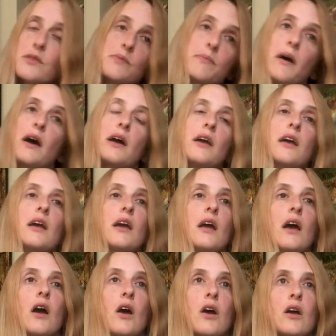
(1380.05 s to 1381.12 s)
but
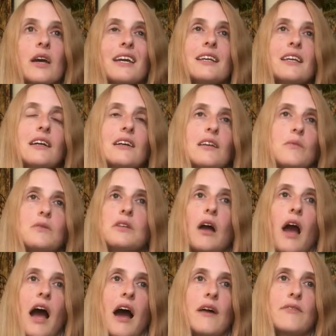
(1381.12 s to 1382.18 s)
in England we don't
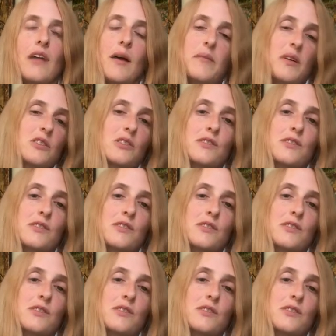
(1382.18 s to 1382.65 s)
have that much